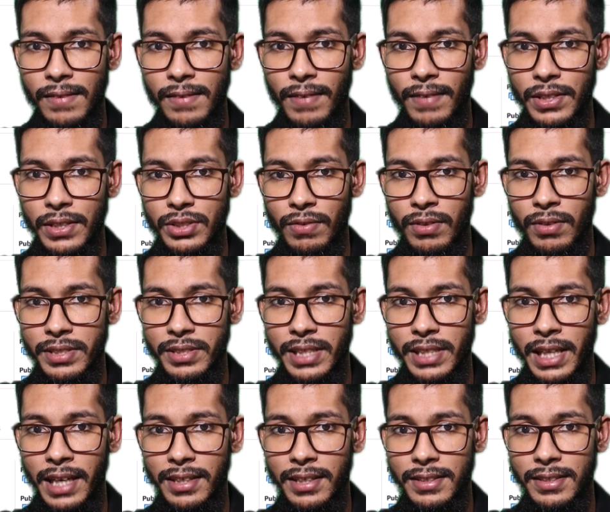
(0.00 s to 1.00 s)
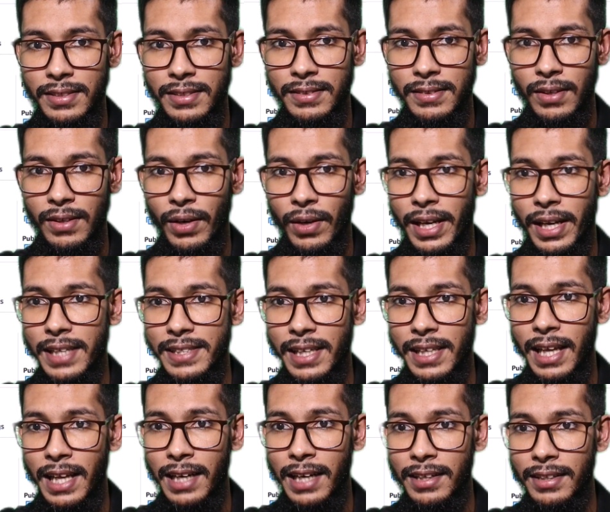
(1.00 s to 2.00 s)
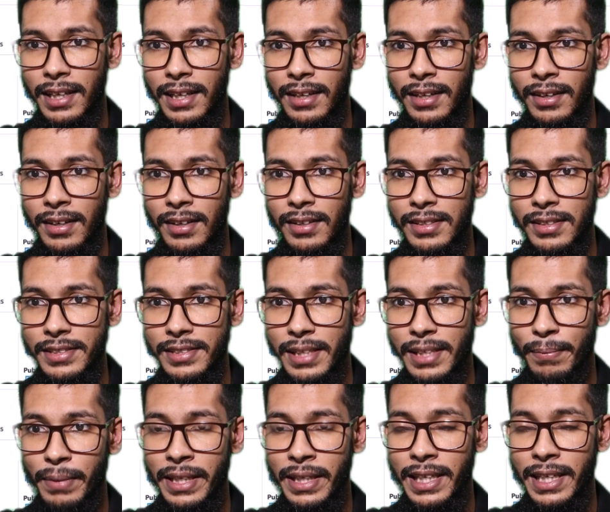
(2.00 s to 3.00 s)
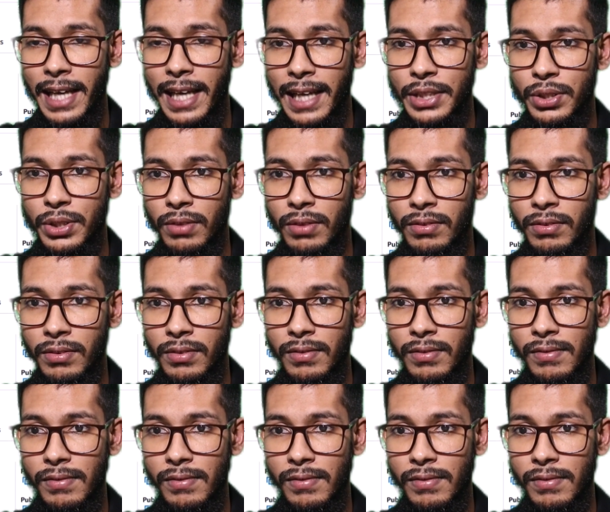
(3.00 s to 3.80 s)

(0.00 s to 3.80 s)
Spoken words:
First of all, select. Okay, select, then simply action.